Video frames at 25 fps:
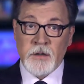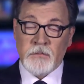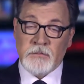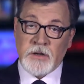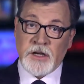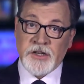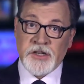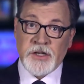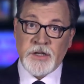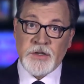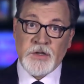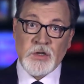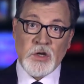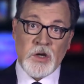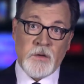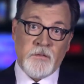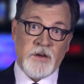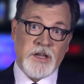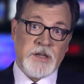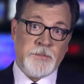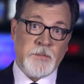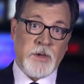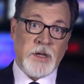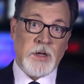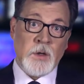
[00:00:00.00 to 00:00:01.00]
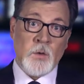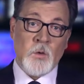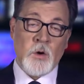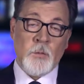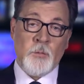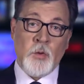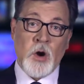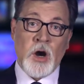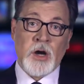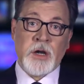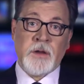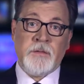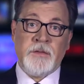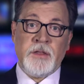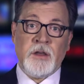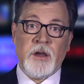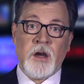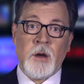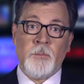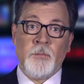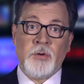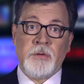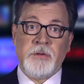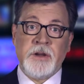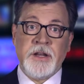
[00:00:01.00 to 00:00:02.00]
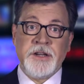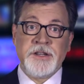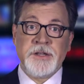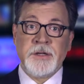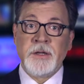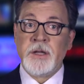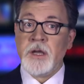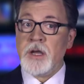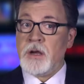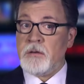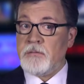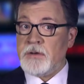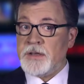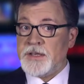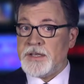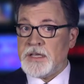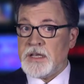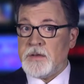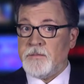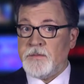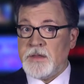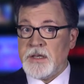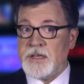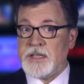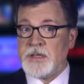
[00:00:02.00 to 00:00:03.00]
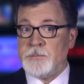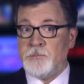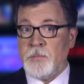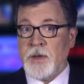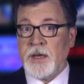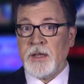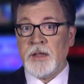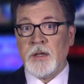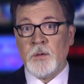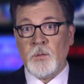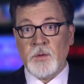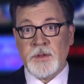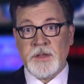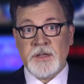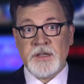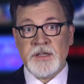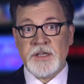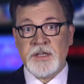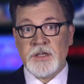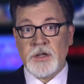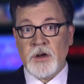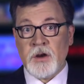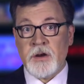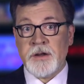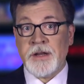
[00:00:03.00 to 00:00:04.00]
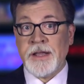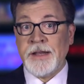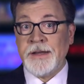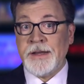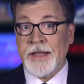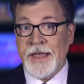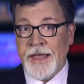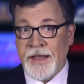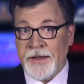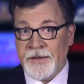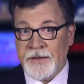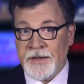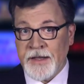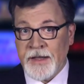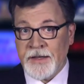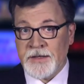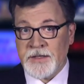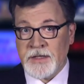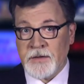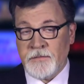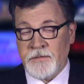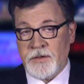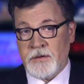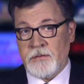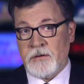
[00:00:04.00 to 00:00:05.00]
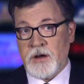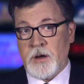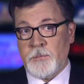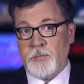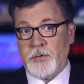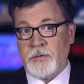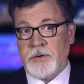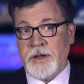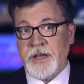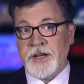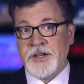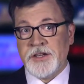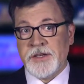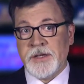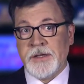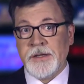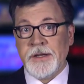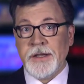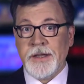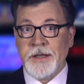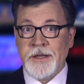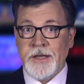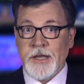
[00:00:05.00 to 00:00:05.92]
Russian servicemen who were part of the operation received this medal with the start and end dates of their operation.